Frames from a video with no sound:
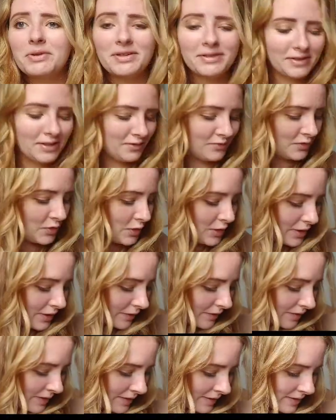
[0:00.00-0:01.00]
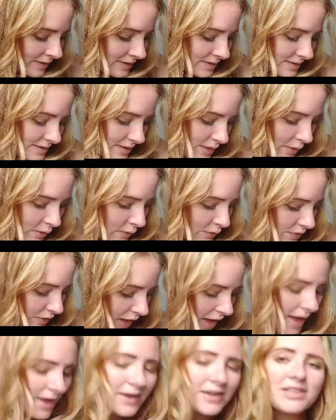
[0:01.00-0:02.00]
throw it in there for you. So
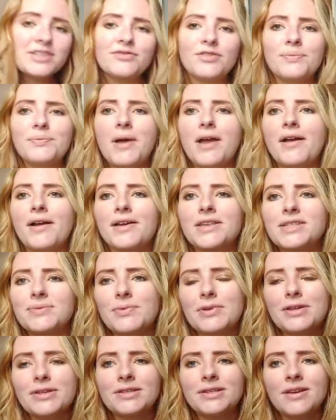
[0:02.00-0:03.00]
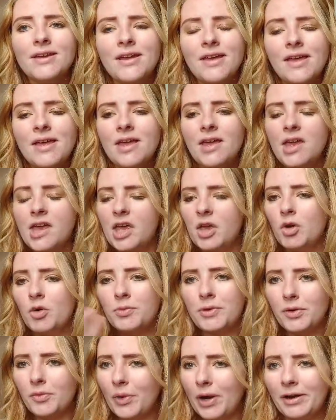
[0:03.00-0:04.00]
that is from my husband.
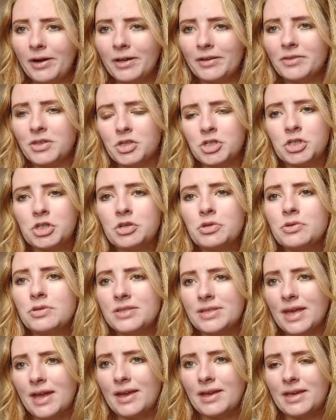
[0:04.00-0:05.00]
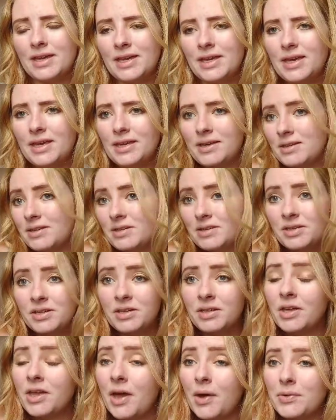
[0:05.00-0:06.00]
He'll be wearing the shoes that he
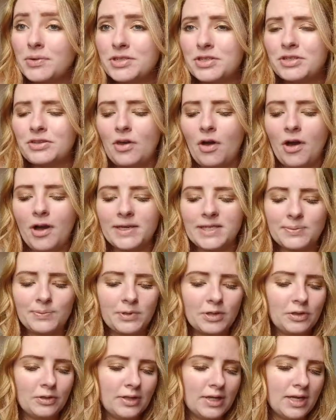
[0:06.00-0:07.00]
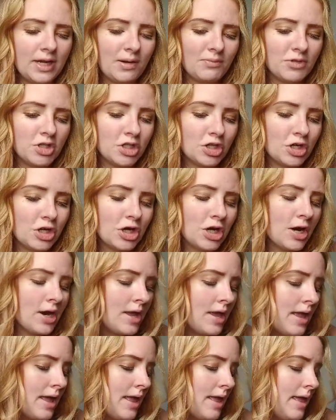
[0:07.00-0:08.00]
goes to the hospital in, I'm
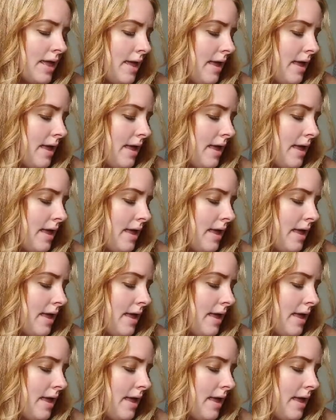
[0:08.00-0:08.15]
sure.